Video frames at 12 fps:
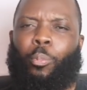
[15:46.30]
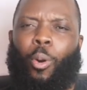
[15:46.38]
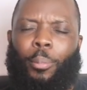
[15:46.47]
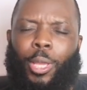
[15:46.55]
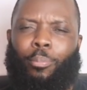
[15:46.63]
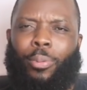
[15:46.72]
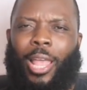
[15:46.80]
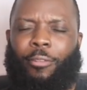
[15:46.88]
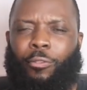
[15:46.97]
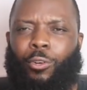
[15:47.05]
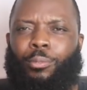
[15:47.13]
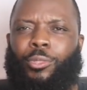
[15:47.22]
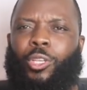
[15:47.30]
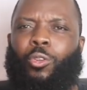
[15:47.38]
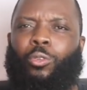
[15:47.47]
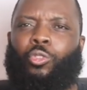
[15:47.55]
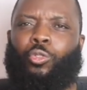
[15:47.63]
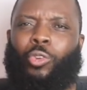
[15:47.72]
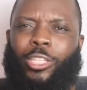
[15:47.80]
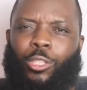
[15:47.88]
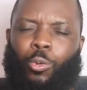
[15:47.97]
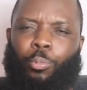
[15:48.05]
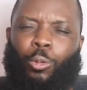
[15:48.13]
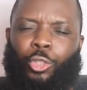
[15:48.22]
public platforms, to try
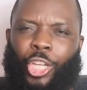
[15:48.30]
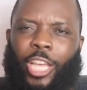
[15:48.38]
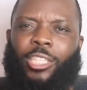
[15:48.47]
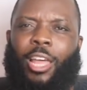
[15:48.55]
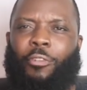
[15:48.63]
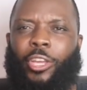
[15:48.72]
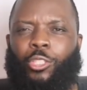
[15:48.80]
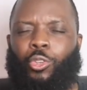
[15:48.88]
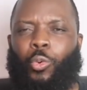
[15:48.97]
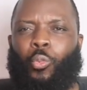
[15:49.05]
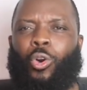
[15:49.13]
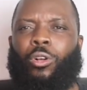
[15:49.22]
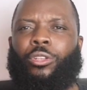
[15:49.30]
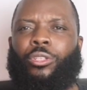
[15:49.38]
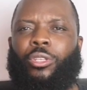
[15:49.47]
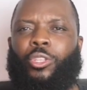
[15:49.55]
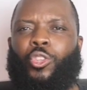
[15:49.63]
to project Africa to the world.